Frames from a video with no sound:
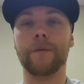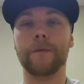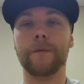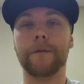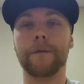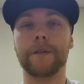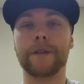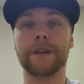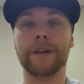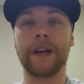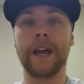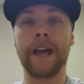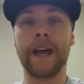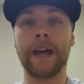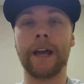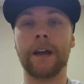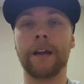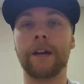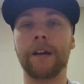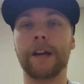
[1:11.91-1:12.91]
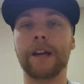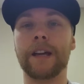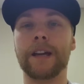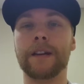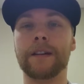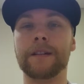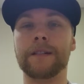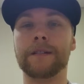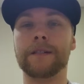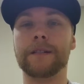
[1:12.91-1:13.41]
for the A
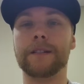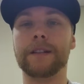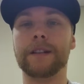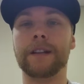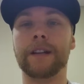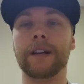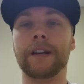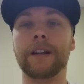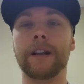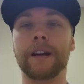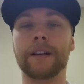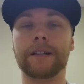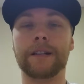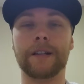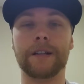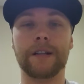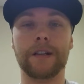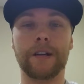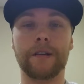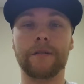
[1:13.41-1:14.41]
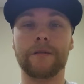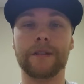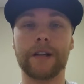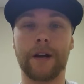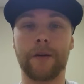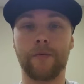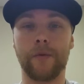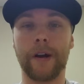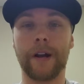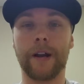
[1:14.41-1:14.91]
is neglecting to use
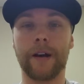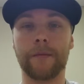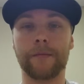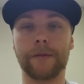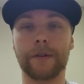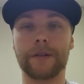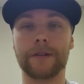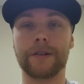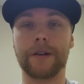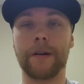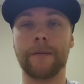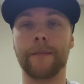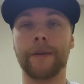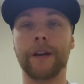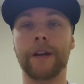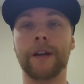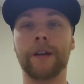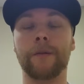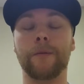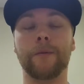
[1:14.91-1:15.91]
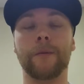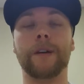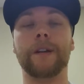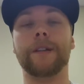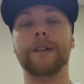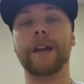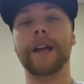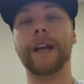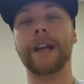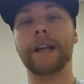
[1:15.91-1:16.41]
that right upper extremity
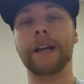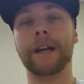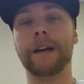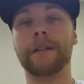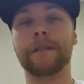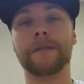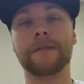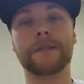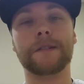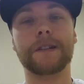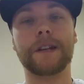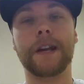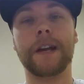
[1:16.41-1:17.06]
with ADLs